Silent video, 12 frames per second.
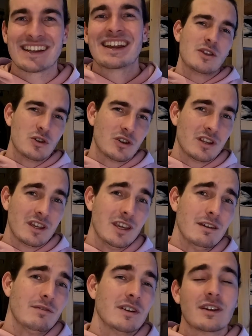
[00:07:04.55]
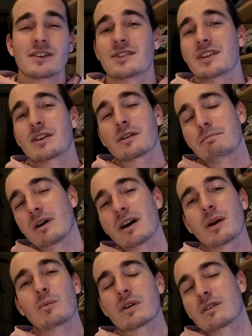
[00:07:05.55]
And you could even consider
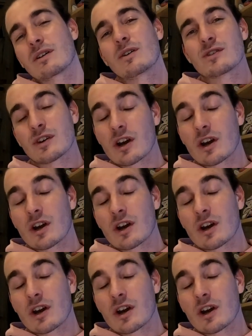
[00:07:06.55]
buying one of those